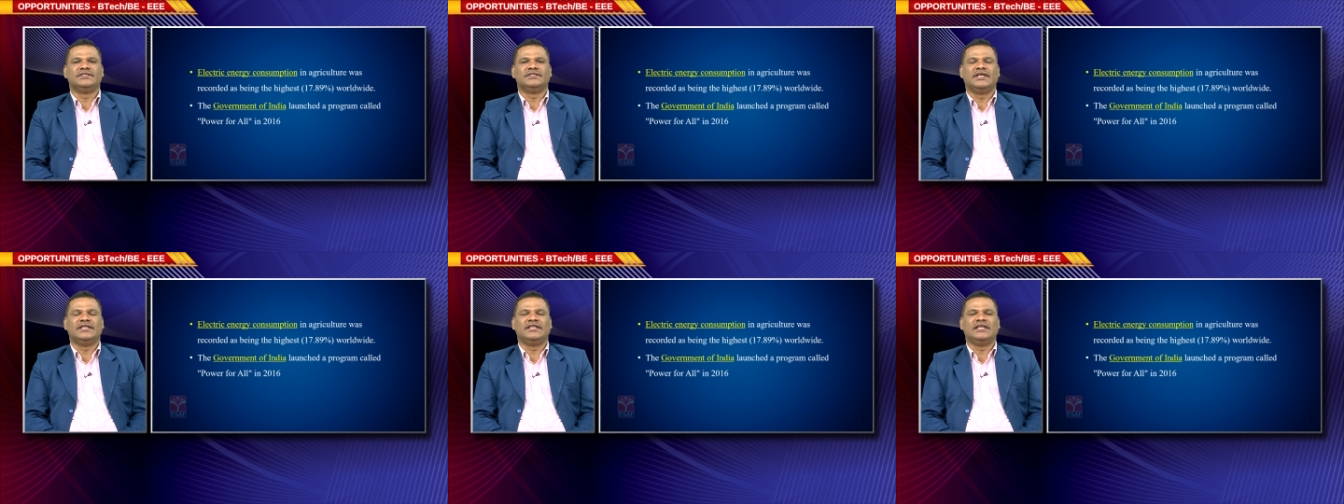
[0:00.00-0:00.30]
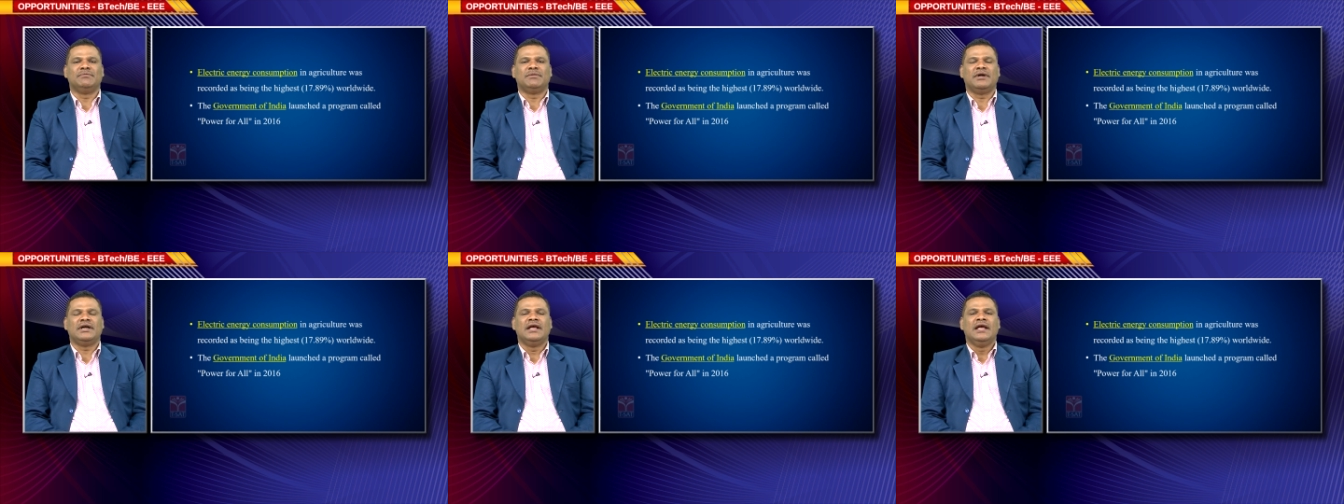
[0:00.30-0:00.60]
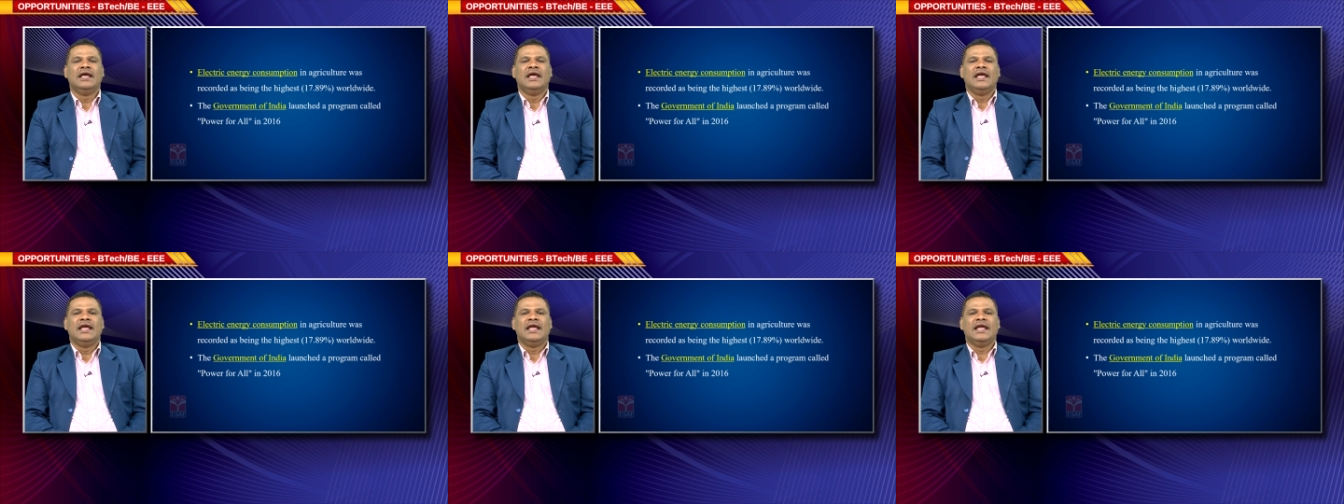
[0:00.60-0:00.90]
Nothing but
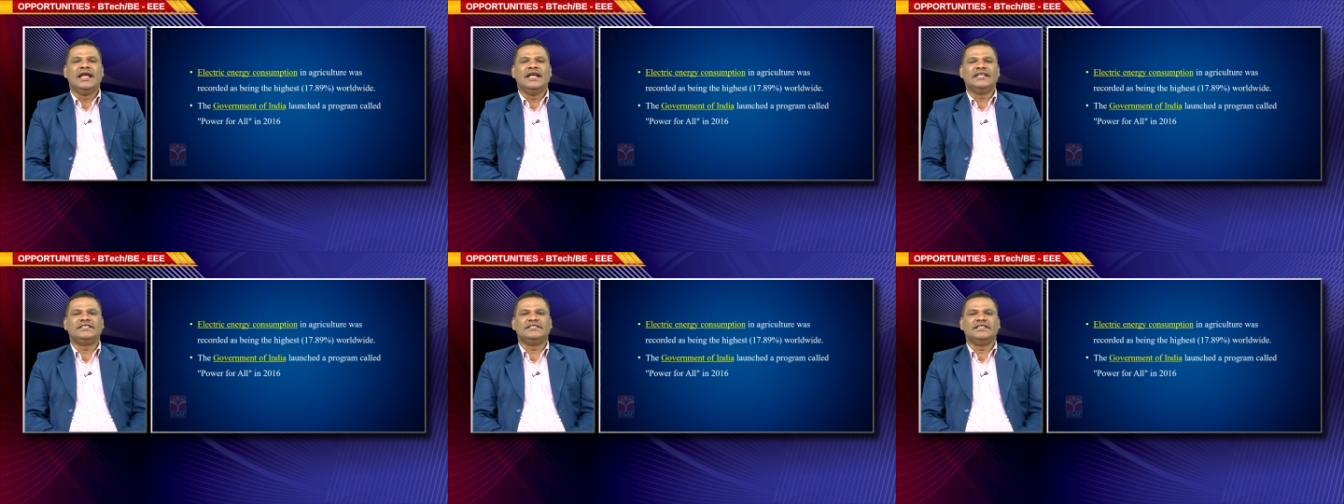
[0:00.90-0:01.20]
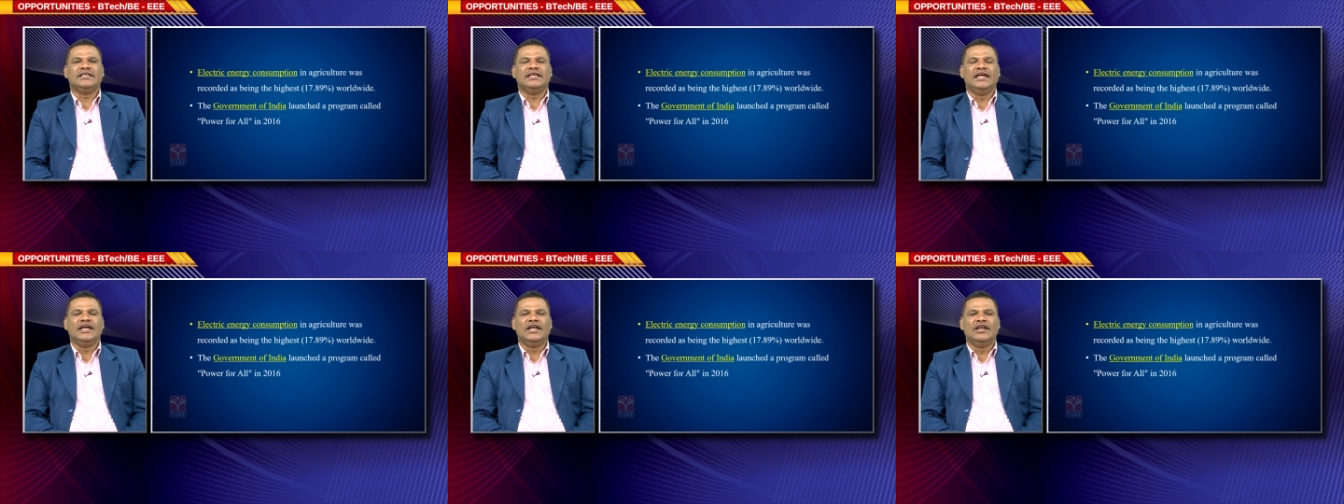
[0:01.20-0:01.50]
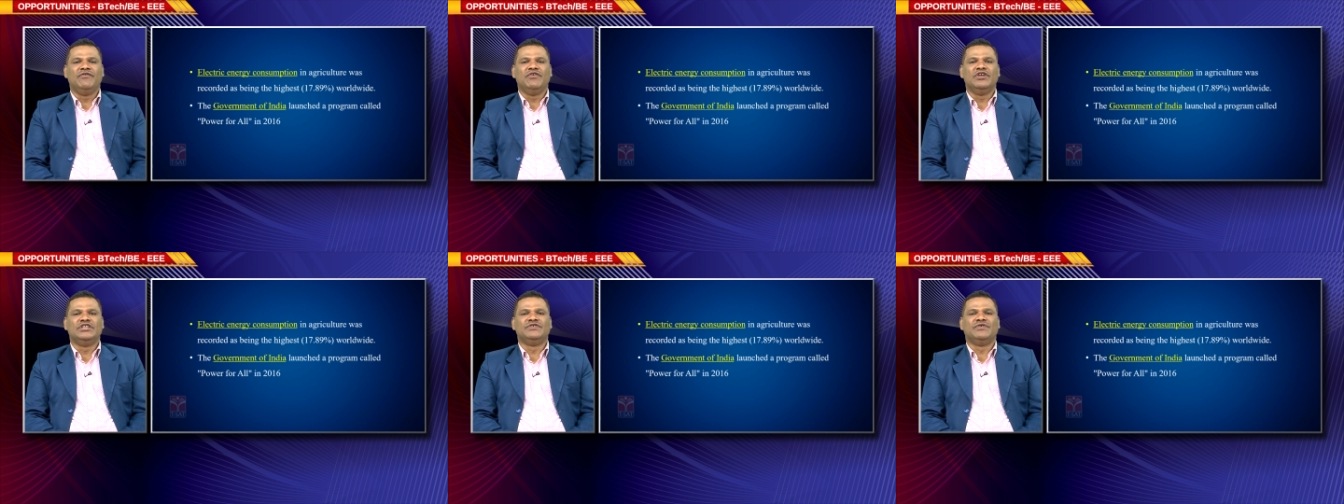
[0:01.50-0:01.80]
each
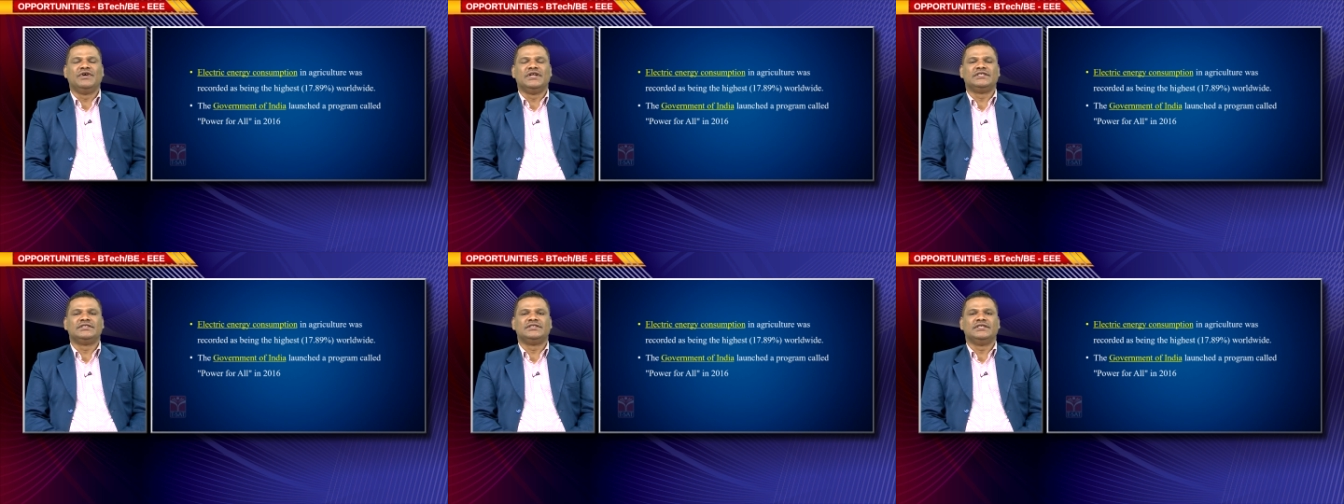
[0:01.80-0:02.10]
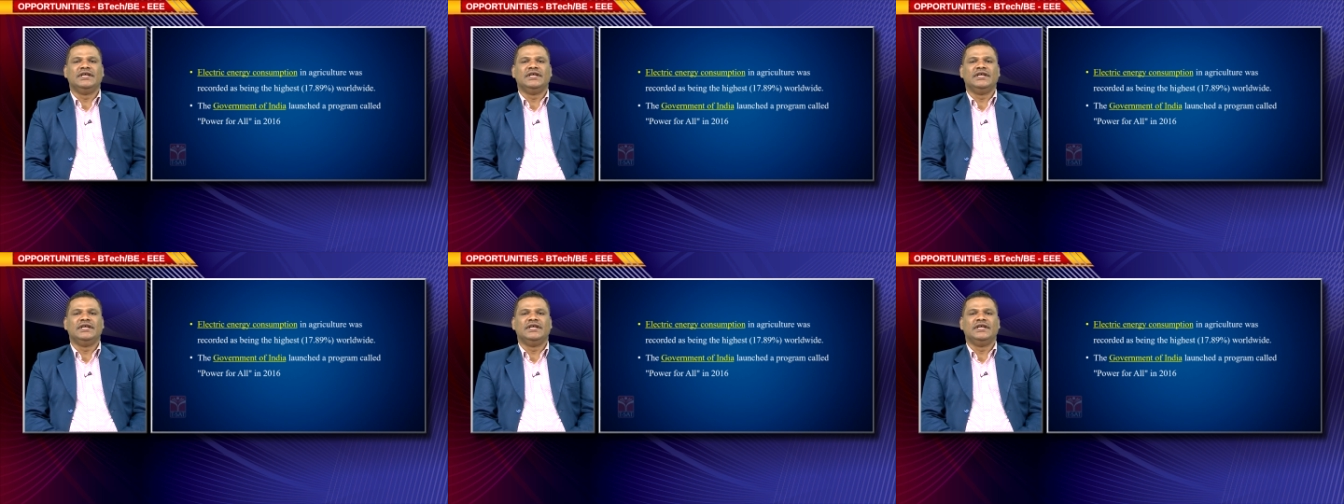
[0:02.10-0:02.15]
individuals,